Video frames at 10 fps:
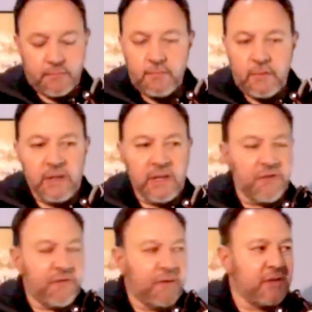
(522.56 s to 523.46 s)
Let
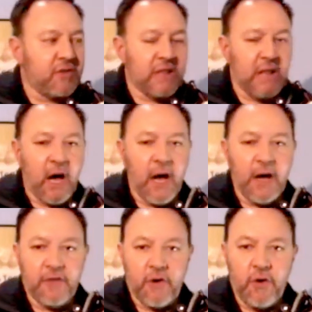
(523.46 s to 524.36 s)
your fingers
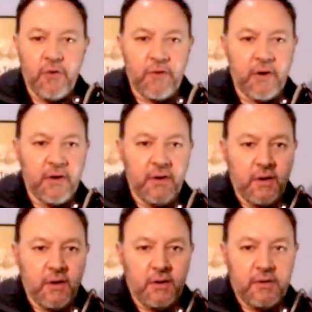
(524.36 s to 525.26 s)
glide over
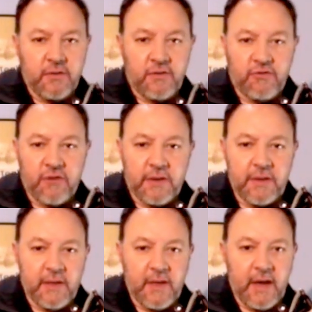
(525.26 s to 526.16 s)
the string.
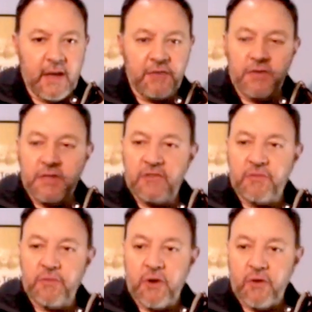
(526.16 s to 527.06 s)
And if you need
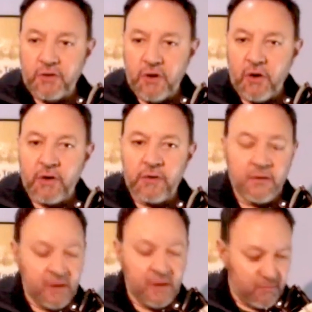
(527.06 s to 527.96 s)
some coconut oil,
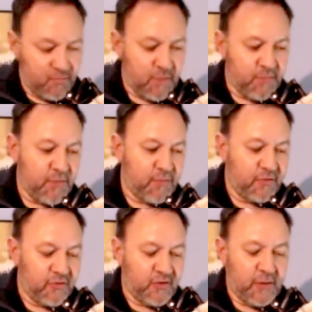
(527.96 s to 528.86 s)
remember,
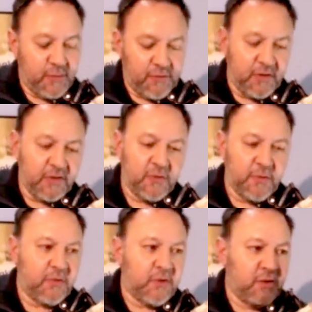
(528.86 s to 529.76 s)
just dab your fingers in a
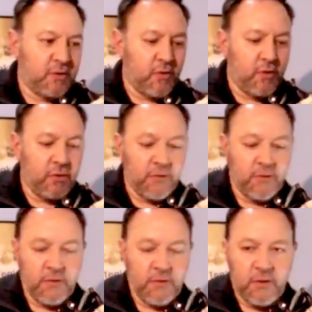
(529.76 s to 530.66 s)
bit of coconut oil,
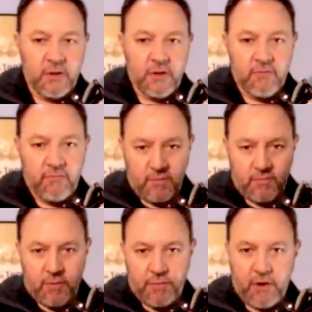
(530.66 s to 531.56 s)

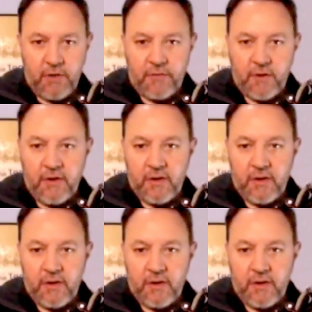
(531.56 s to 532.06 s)
rub it over,